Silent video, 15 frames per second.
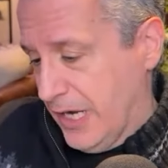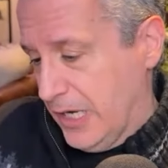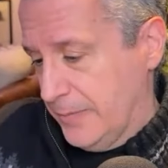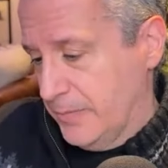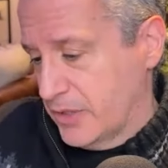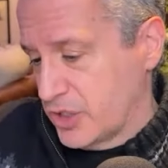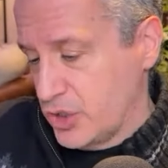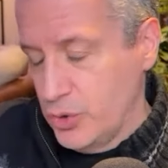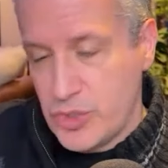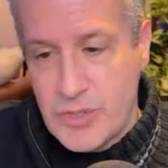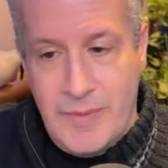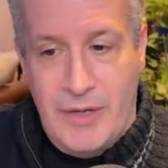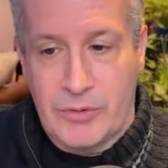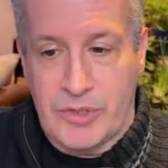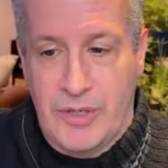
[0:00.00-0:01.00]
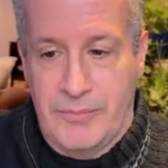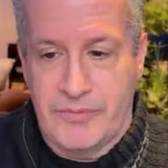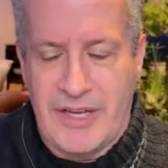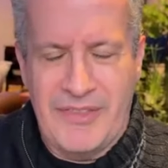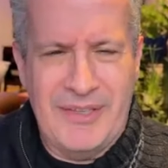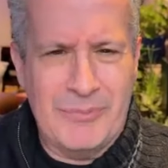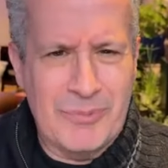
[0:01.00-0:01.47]
Huge amount I
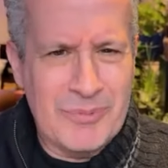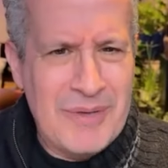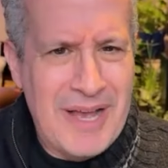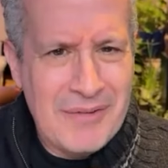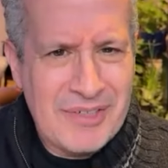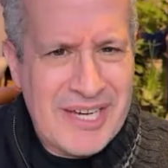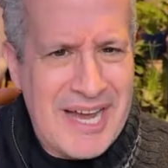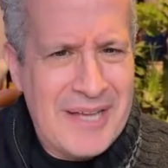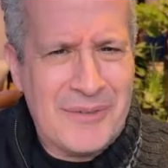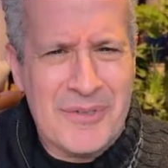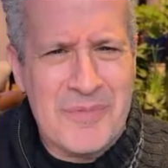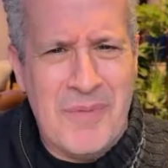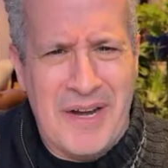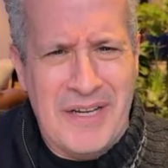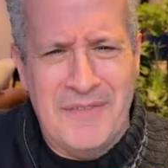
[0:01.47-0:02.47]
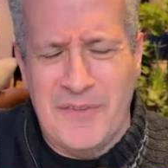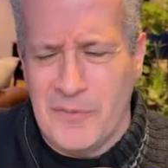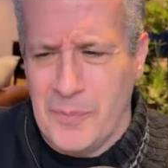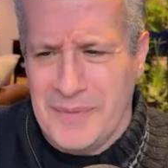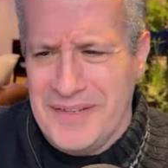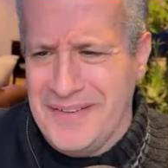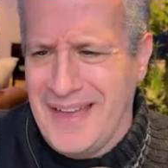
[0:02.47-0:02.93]
think avocados might have even
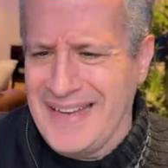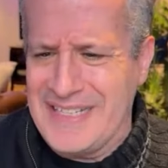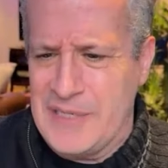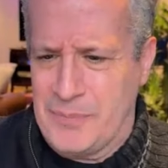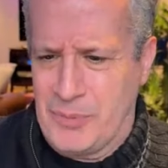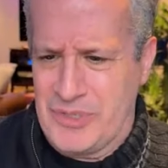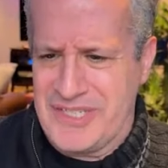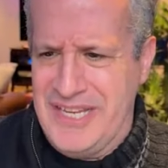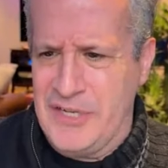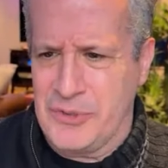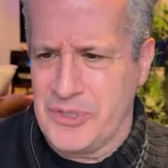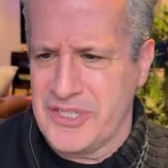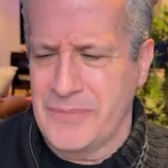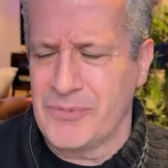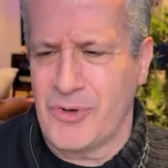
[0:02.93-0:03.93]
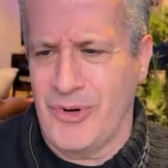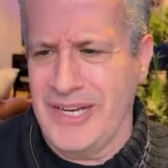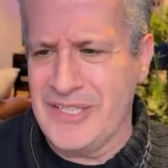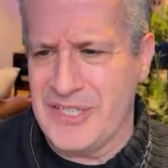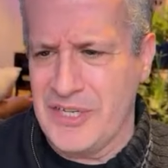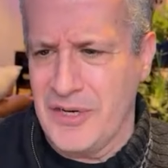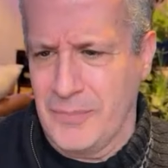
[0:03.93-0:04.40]
been 90% or some
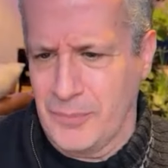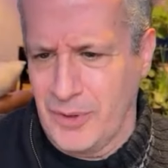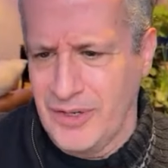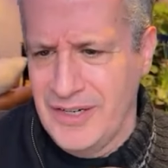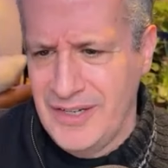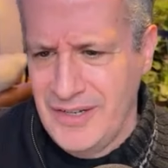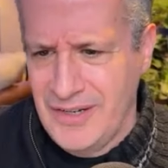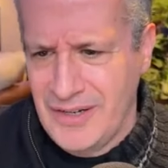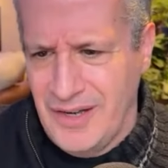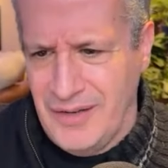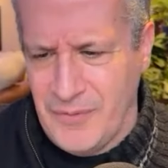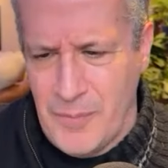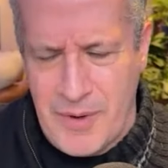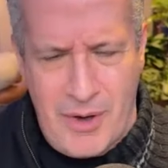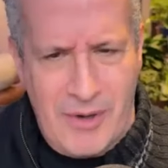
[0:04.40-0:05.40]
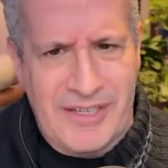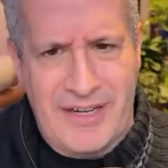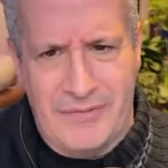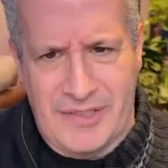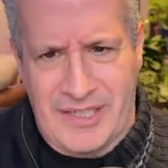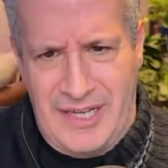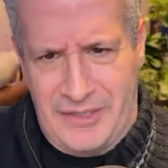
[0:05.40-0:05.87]
crazy number of American
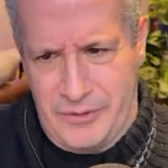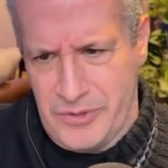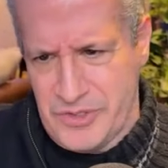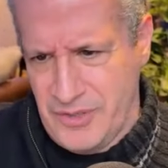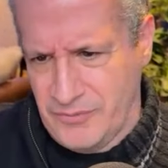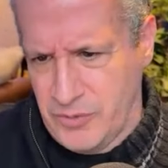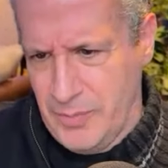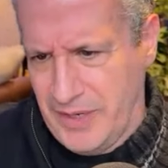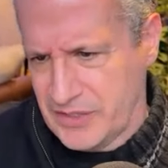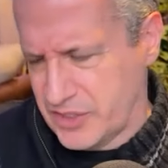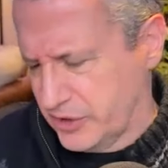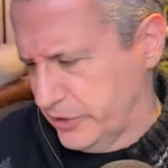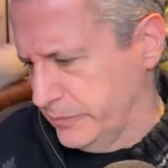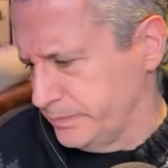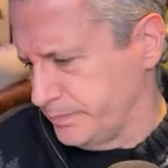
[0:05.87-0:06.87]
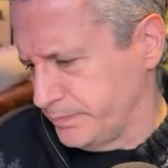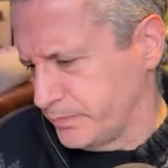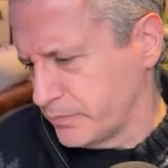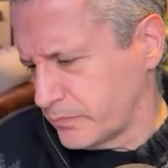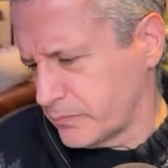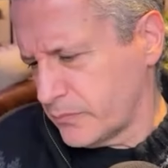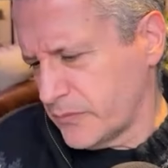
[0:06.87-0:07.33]
avocados come from Mexico.
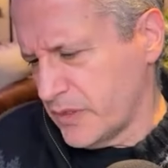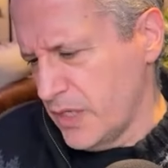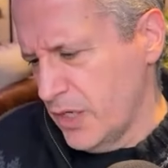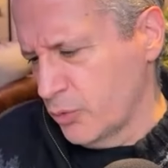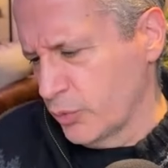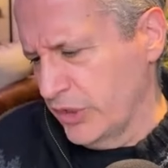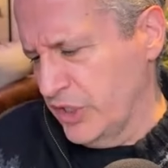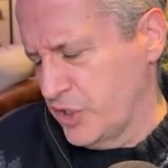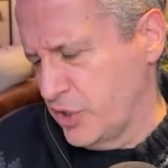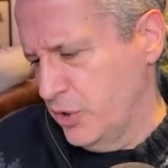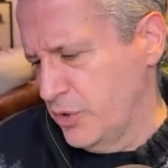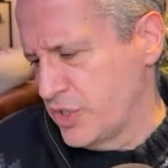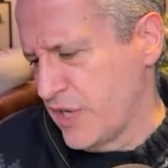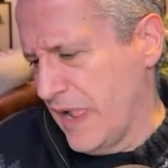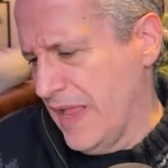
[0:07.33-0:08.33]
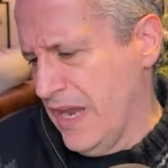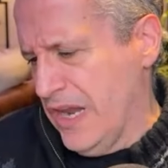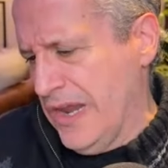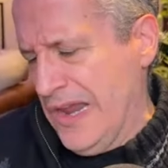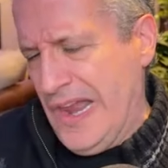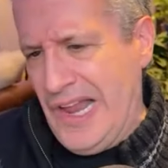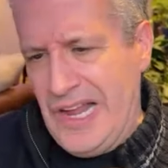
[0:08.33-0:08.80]
Really huge.
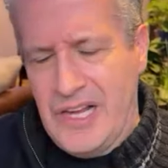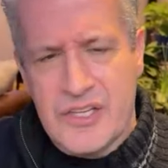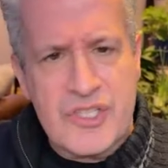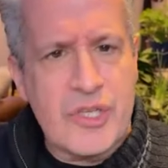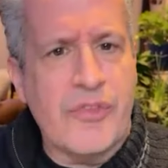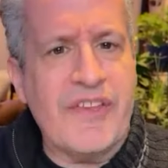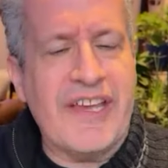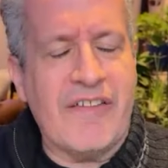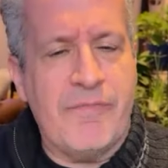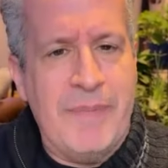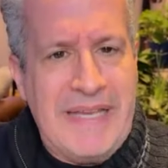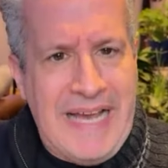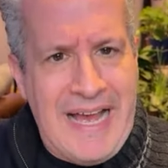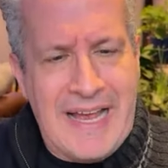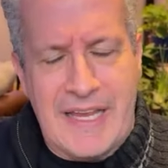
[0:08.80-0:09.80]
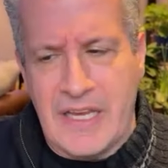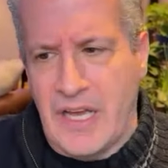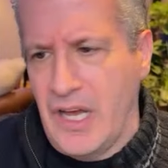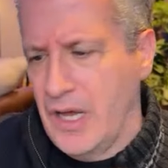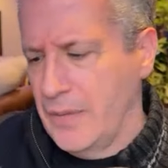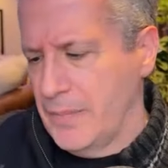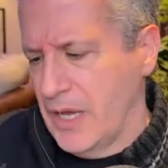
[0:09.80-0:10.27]
So the FBI,
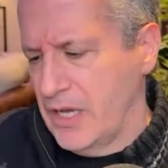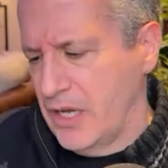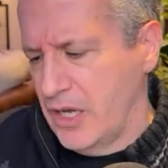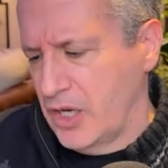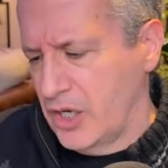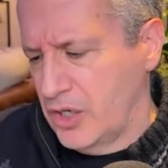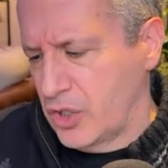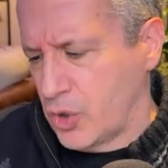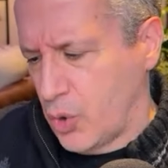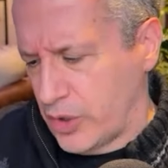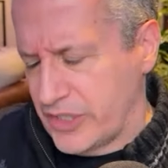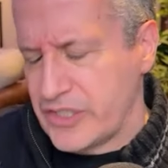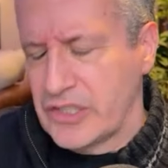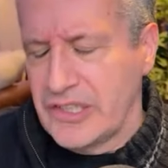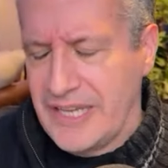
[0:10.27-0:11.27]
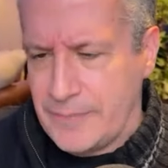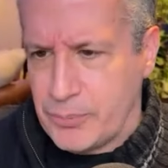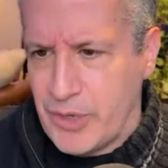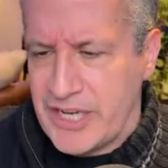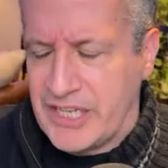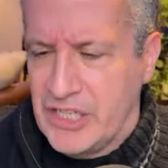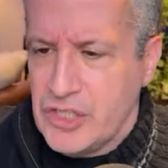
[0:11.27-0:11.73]
according to late
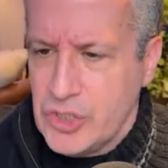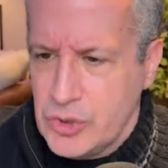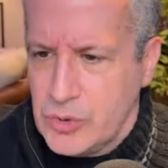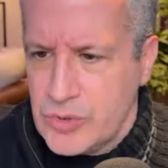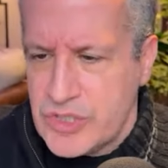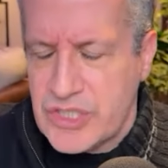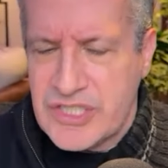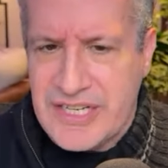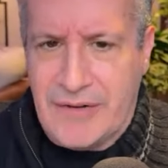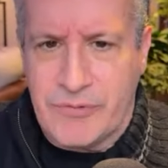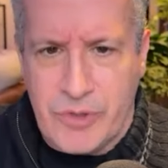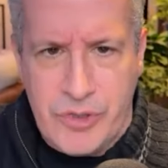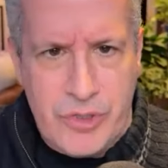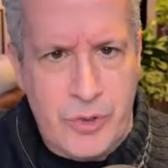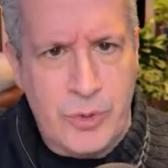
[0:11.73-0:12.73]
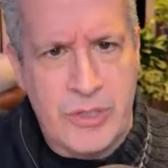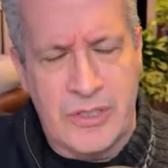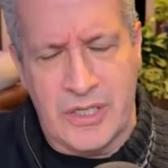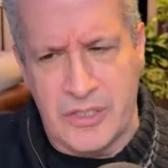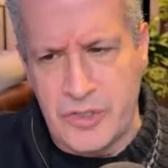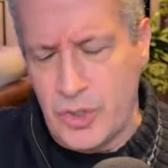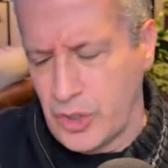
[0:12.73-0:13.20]
breaking news this afternoon,
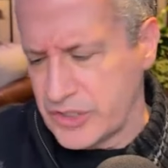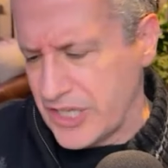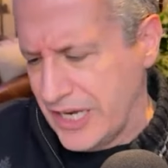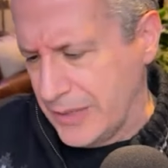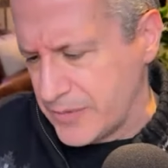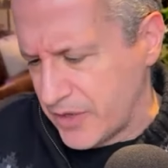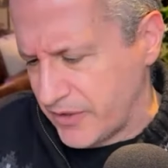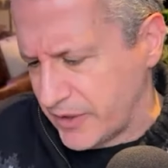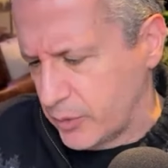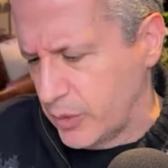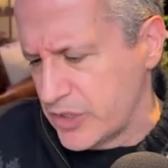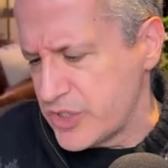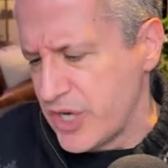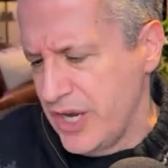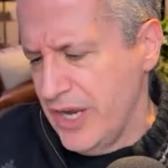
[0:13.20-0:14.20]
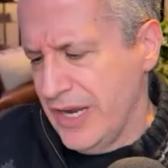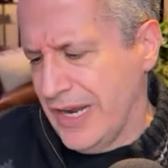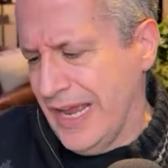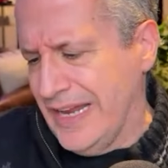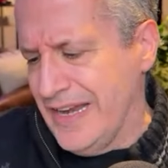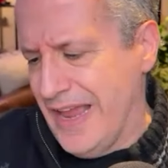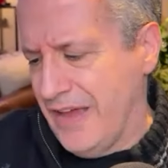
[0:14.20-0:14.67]
New York Times, I think it was,
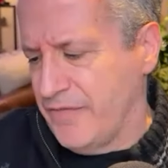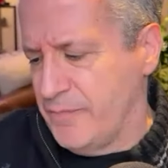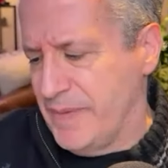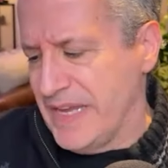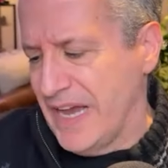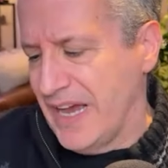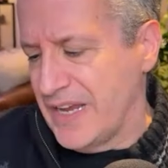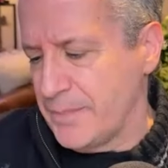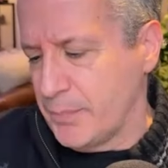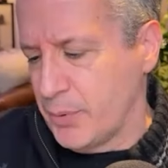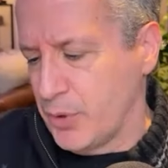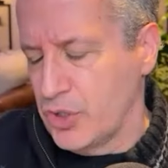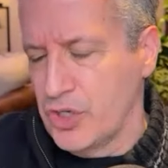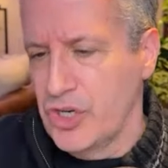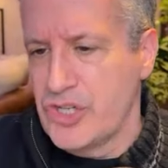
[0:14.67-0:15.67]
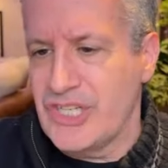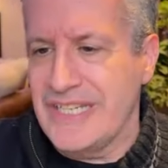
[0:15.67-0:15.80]
an FBI purge is